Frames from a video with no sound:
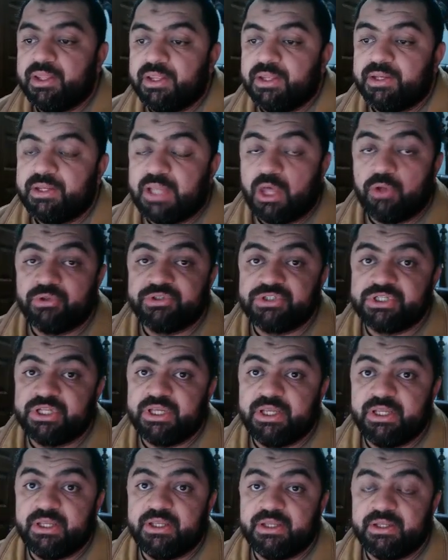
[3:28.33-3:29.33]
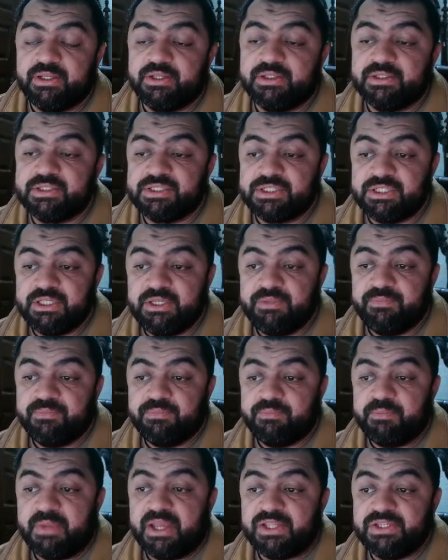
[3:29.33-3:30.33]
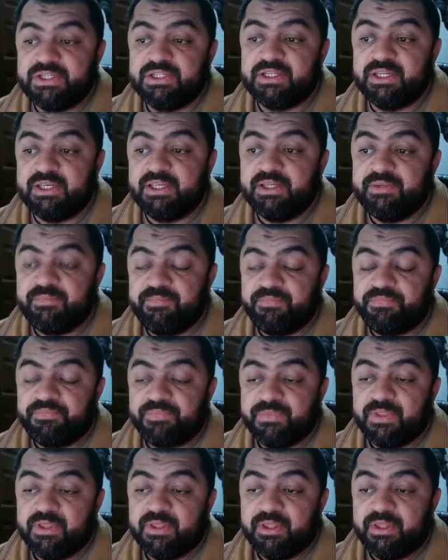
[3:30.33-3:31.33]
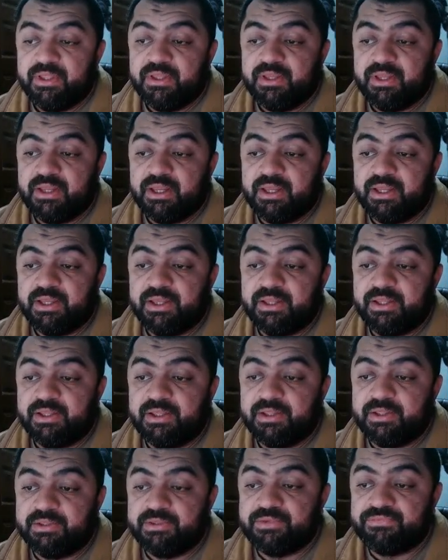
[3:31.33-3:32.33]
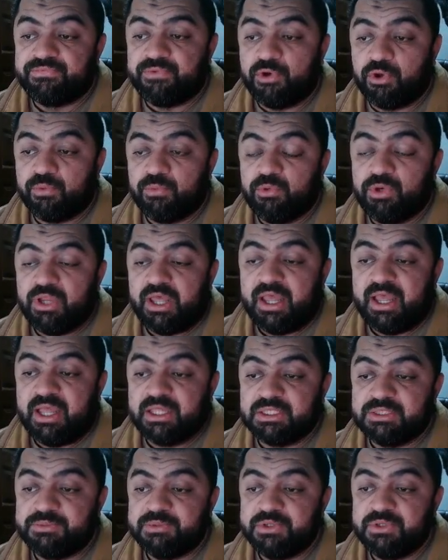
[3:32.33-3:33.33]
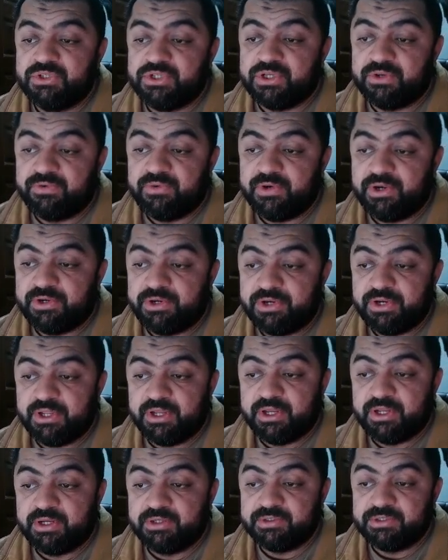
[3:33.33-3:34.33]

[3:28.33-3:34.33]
Now see, magically, the formula has been generated here.